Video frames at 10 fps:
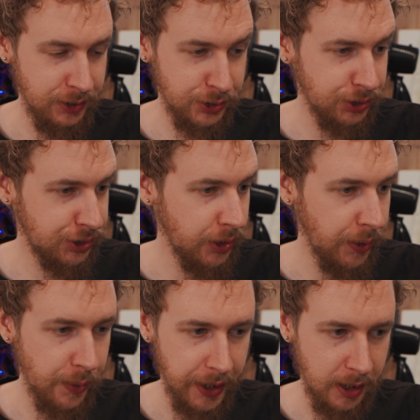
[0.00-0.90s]
just to show
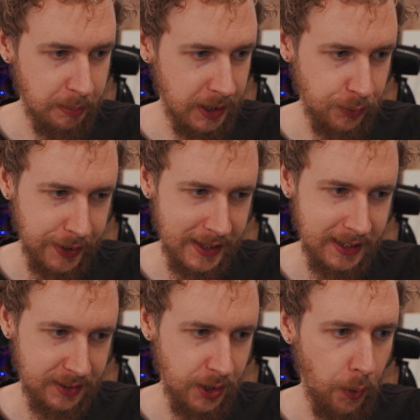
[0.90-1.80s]
you what I mean with
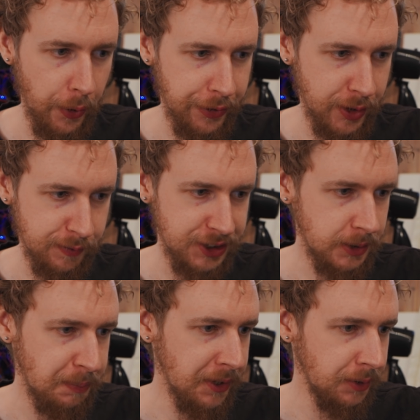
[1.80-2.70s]
like the order of G
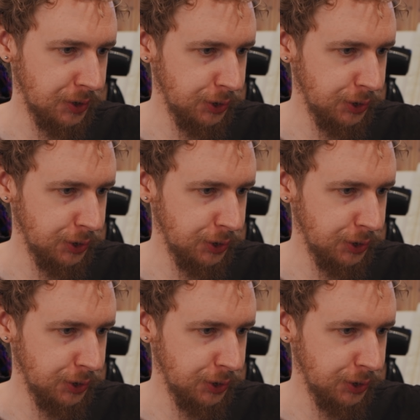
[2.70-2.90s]
P Us.